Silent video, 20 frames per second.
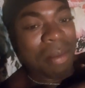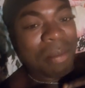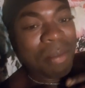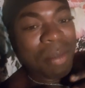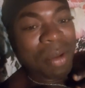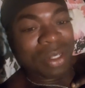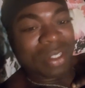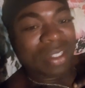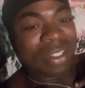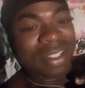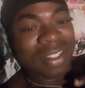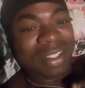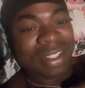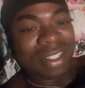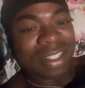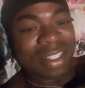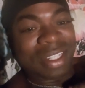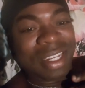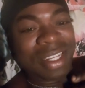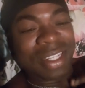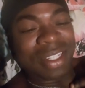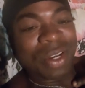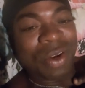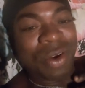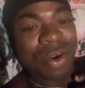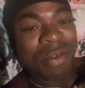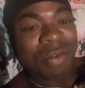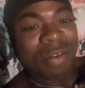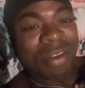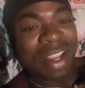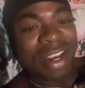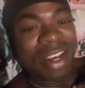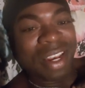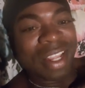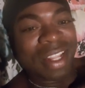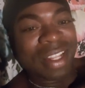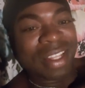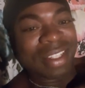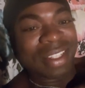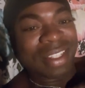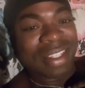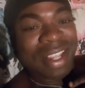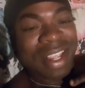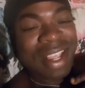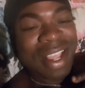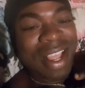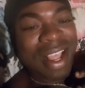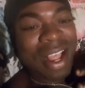muscles, these nerve endings,